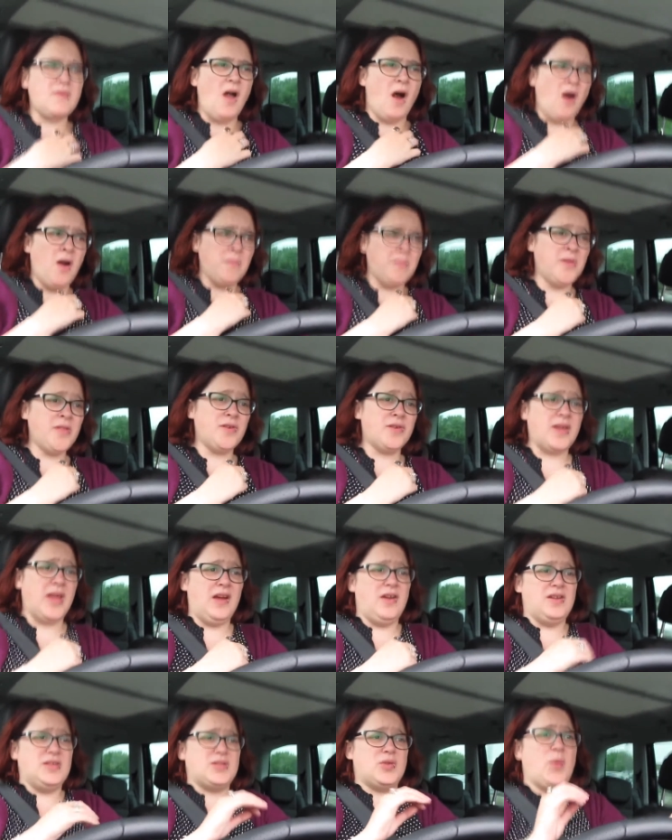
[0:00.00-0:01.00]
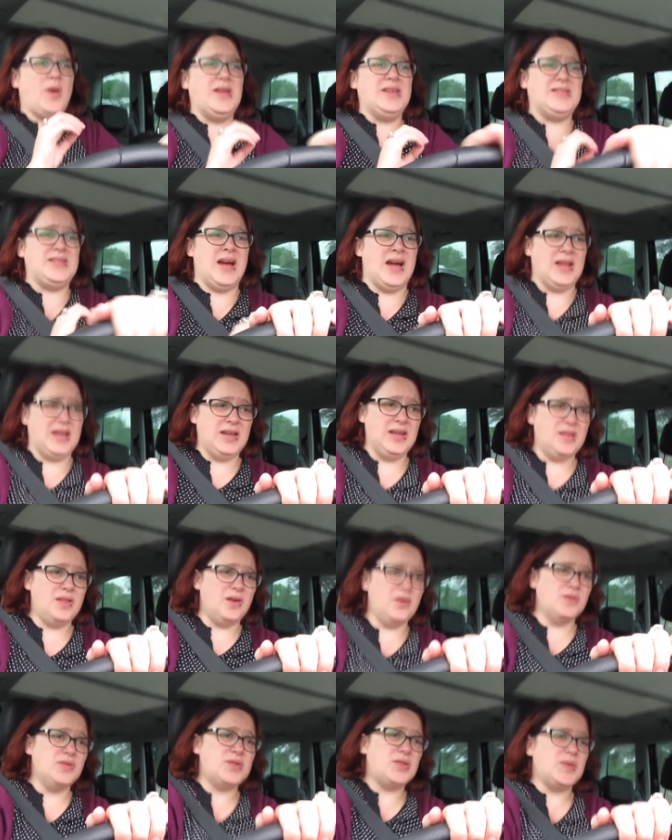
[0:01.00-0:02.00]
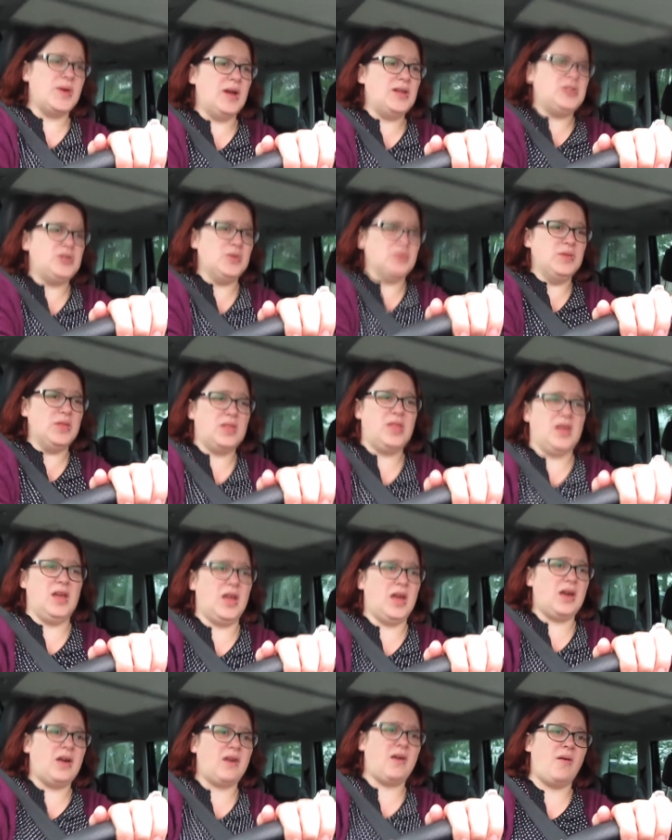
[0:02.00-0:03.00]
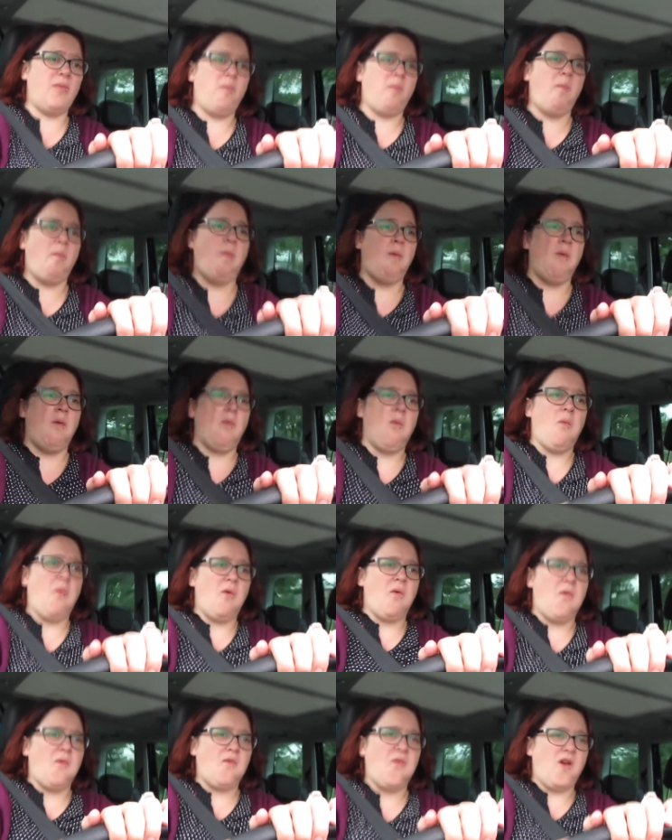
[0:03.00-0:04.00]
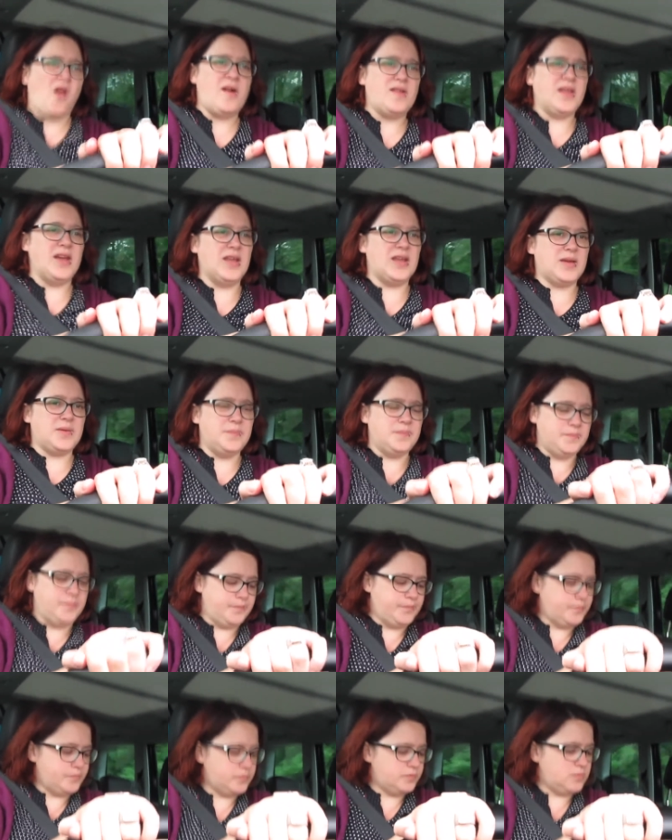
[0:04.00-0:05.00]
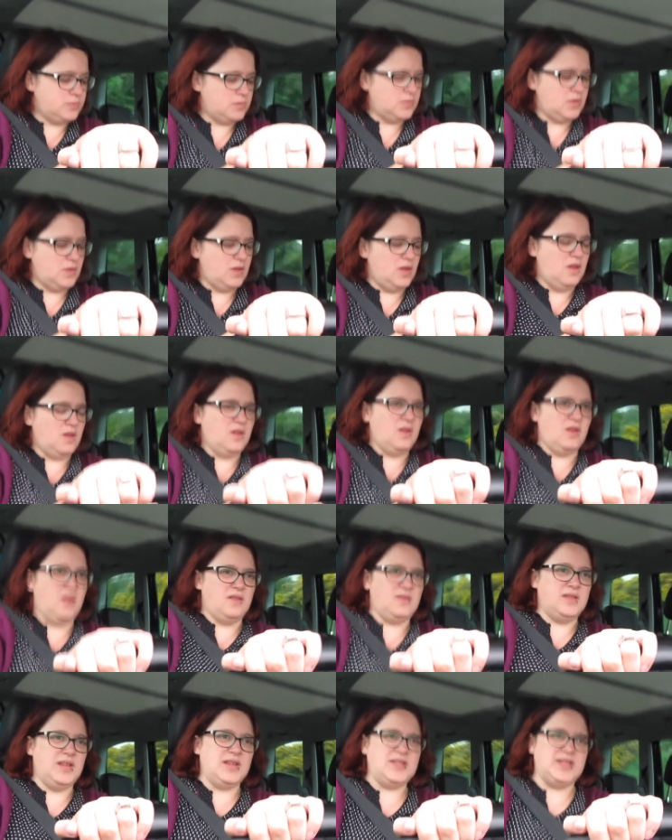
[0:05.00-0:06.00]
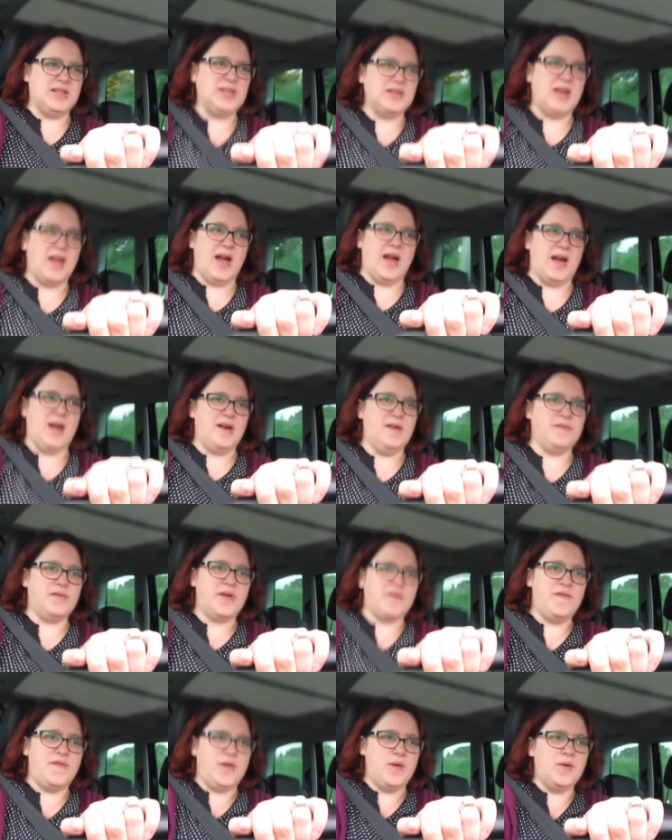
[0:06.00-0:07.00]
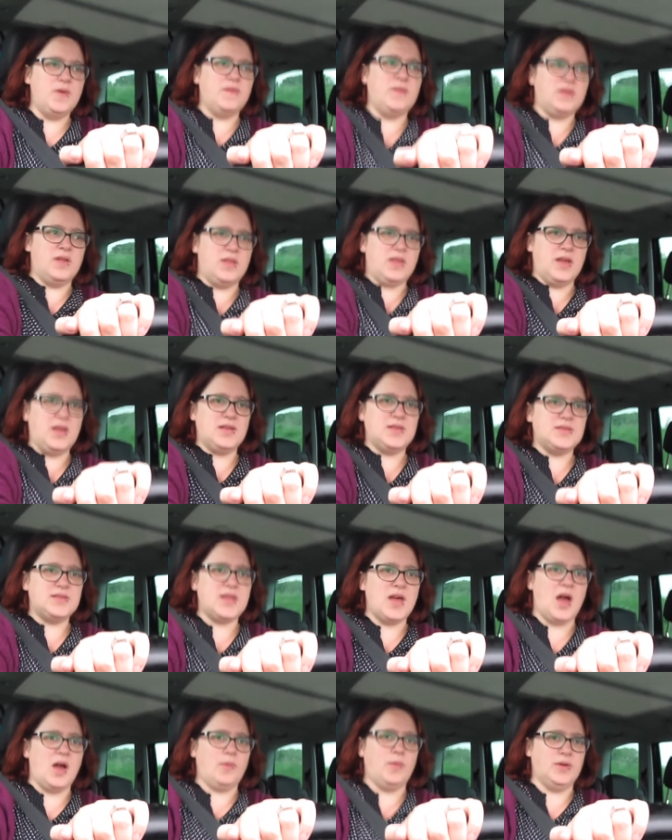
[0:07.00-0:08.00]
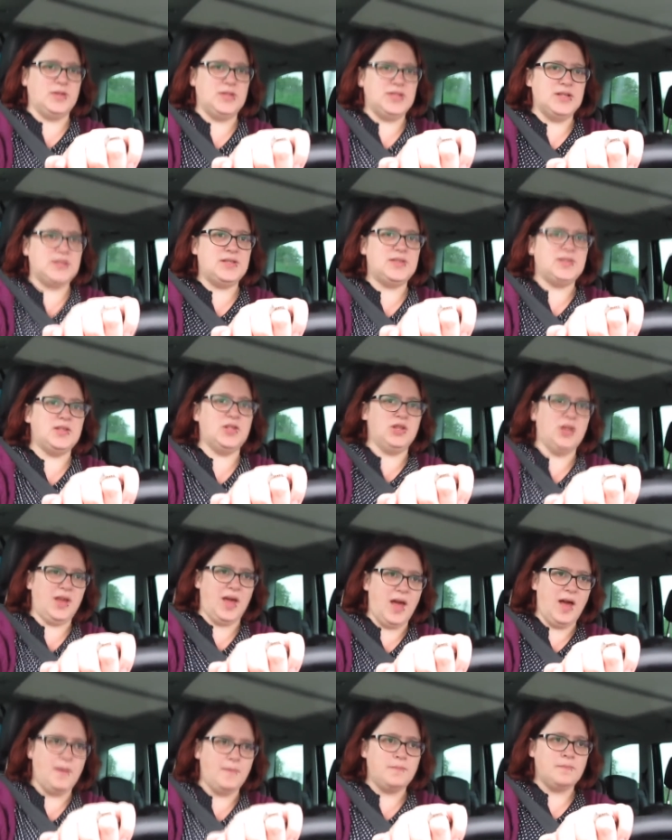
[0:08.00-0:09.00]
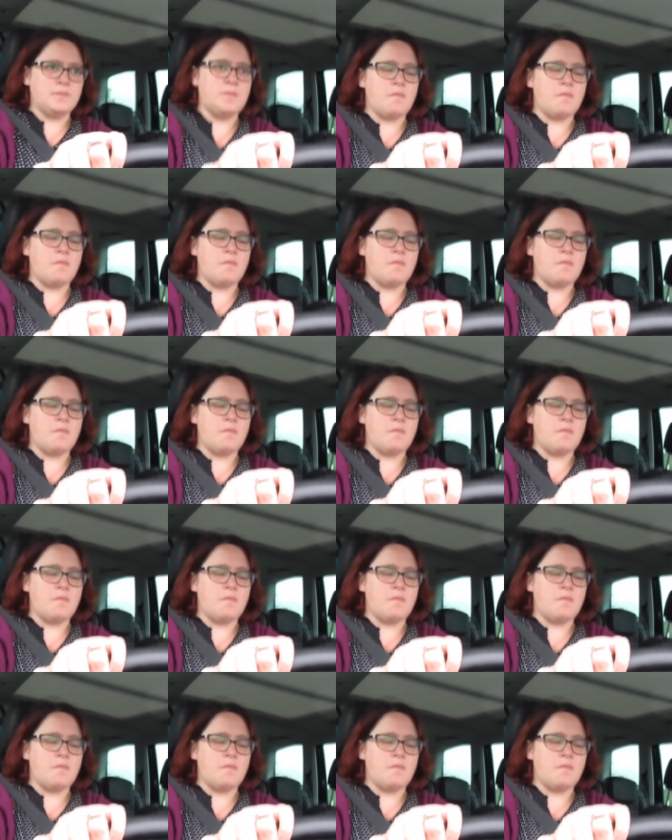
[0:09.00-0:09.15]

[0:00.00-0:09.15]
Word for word: Our Mothercare is quite tiny though, so I don't think, like, they didn't have a few of the things that I wanted to look at.